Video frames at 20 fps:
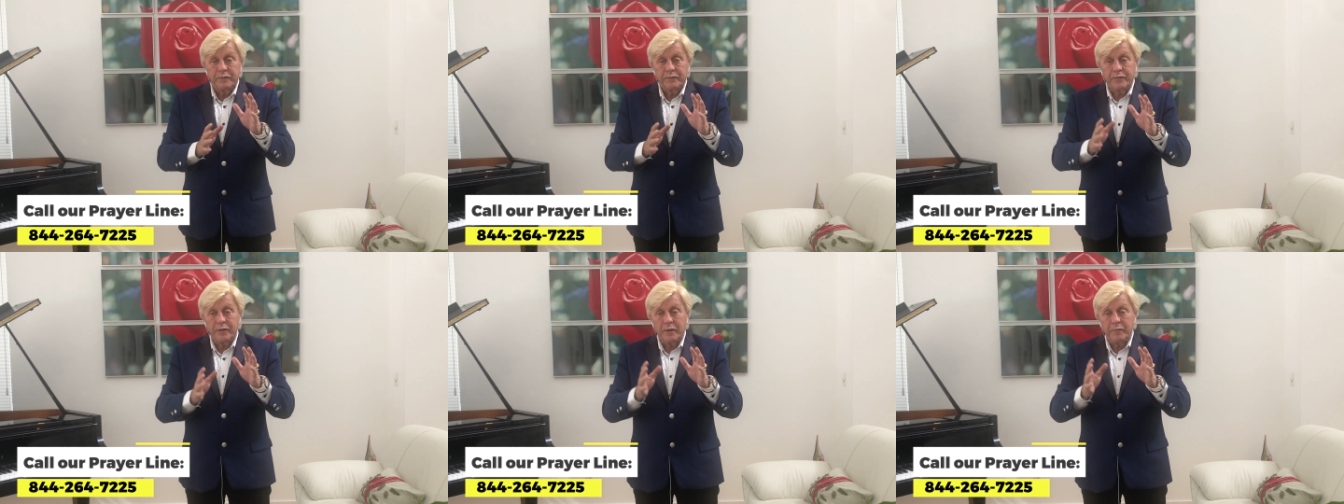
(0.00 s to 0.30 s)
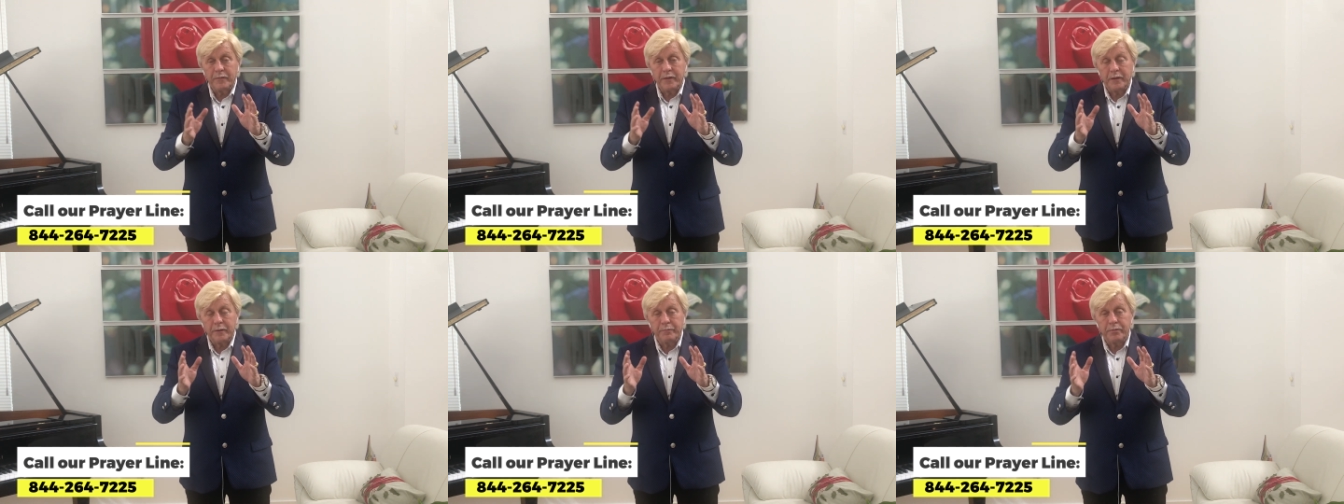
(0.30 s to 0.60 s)

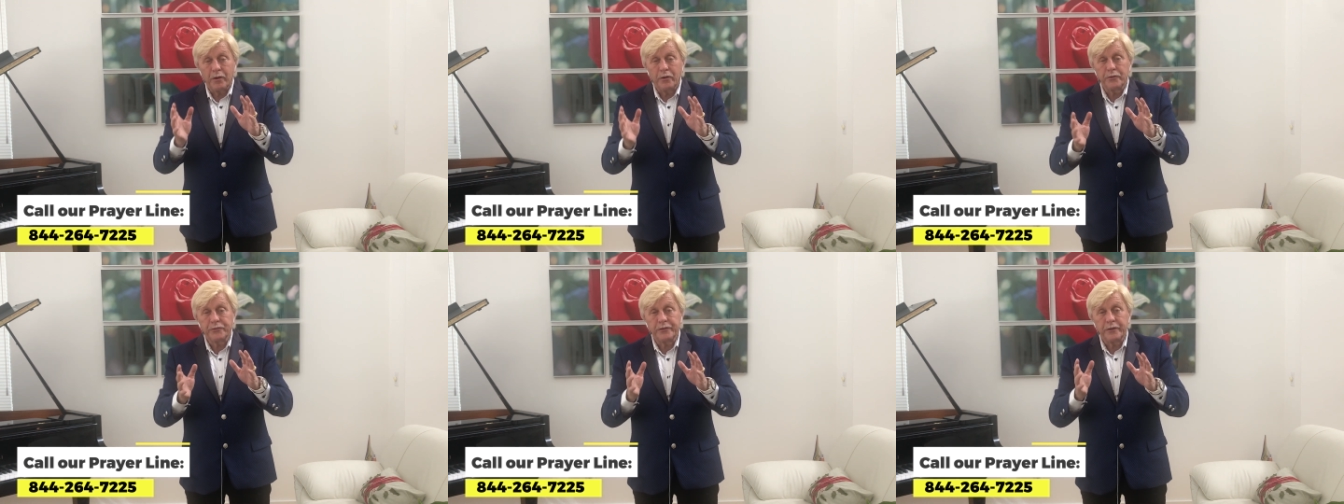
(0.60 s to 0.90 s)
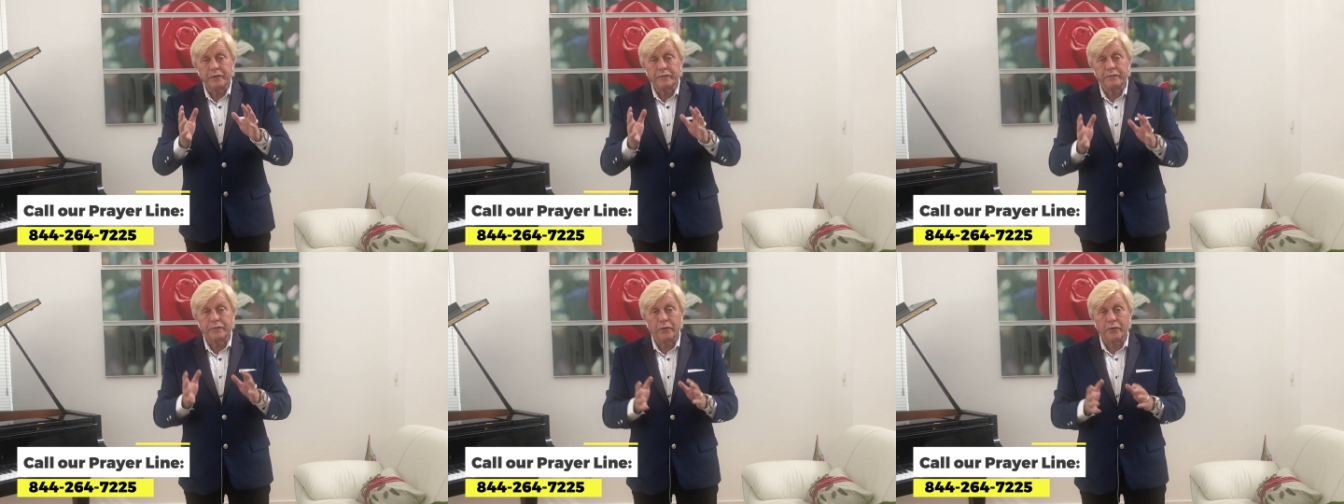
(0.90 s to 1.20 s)
from the
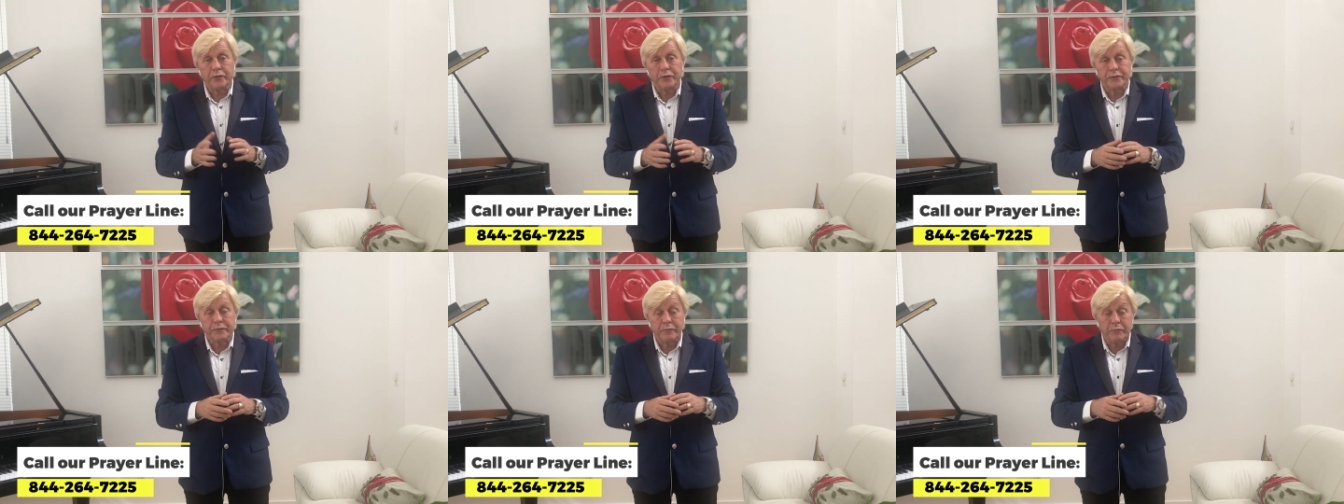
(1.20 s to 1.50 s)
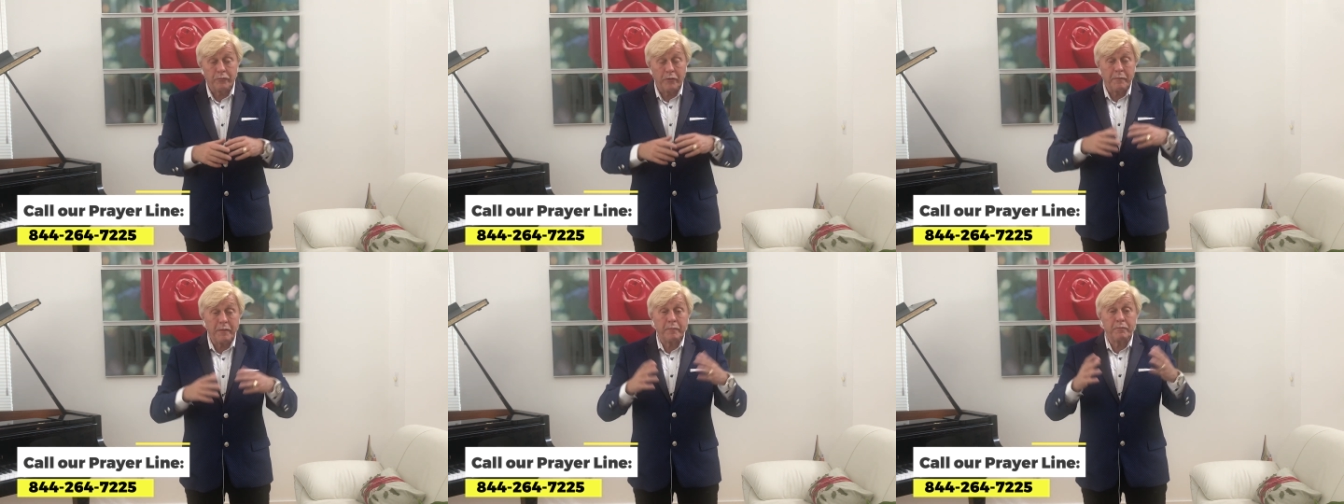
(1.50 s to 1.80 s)
opposing force.
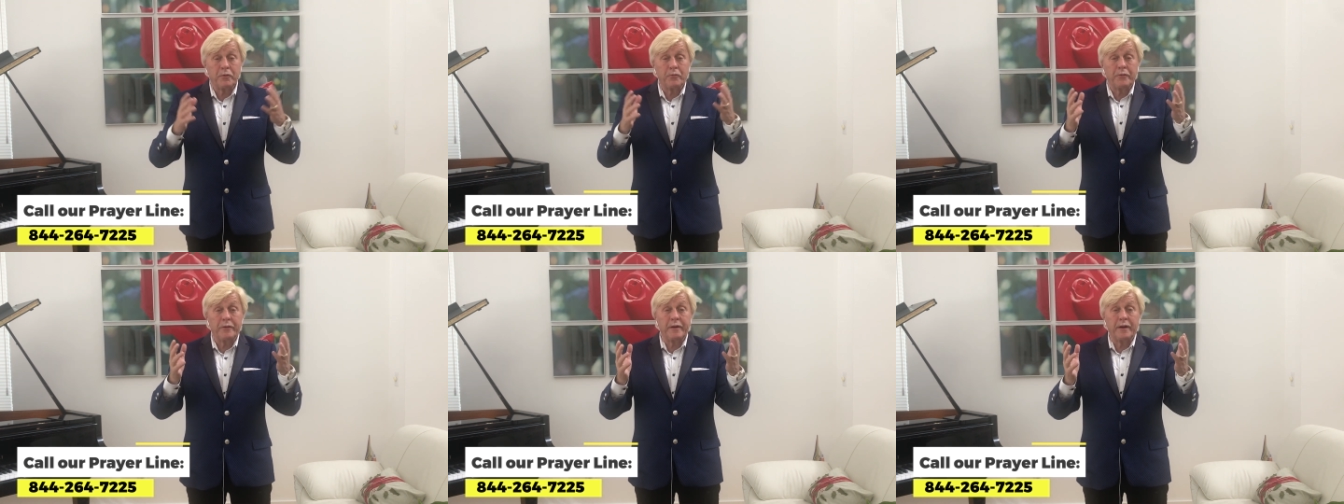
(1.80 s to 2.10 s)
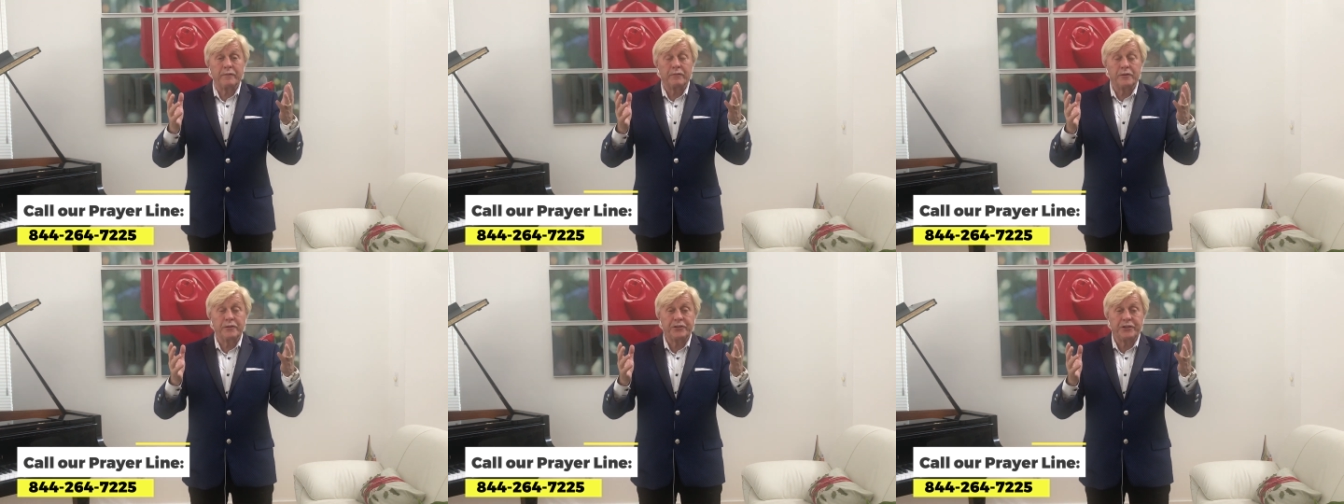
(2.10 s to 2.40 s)
Remember whenever